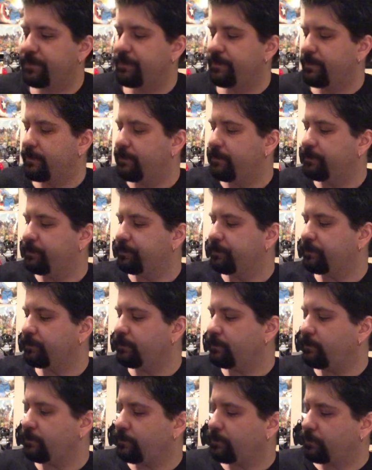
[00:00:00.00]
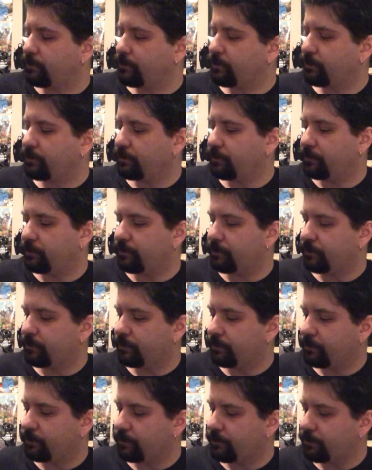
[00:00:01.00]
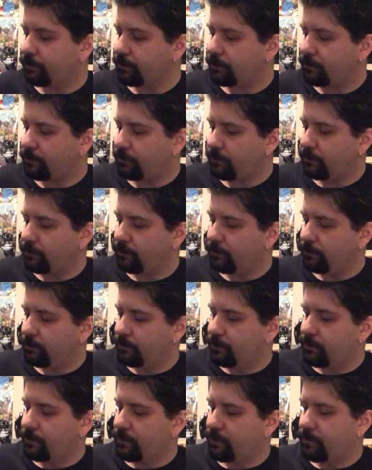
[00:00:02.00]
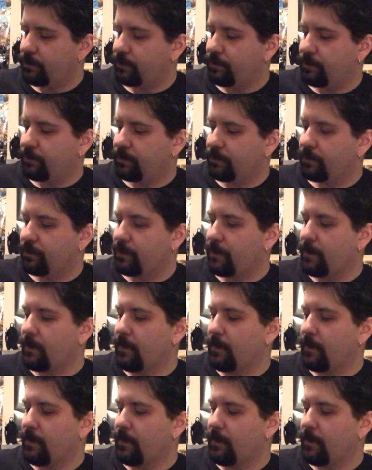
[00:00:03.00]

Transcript: Nothing is said.